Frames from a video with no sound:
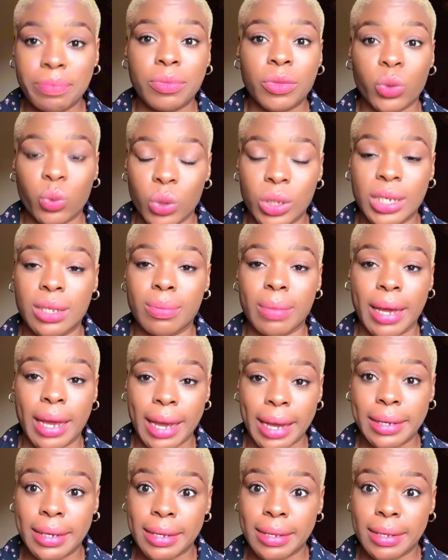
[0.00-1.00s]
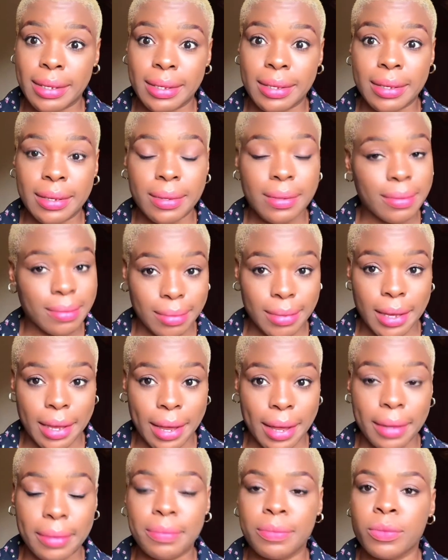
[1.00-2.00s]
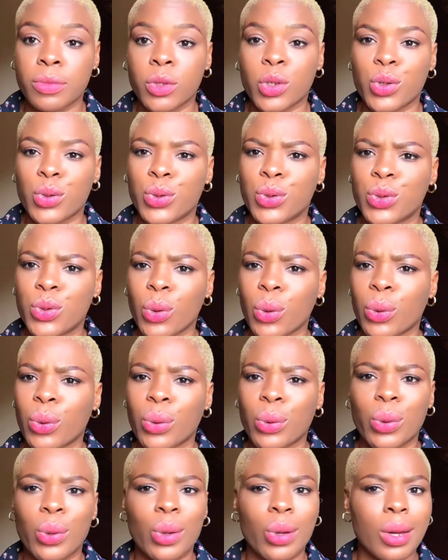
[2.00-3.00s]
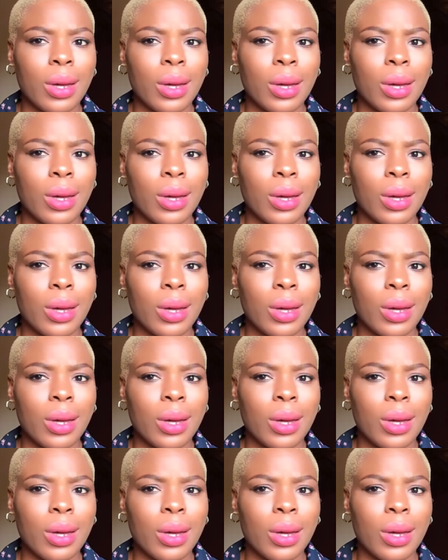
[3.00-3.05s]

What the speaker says: which is my identity, yeah. So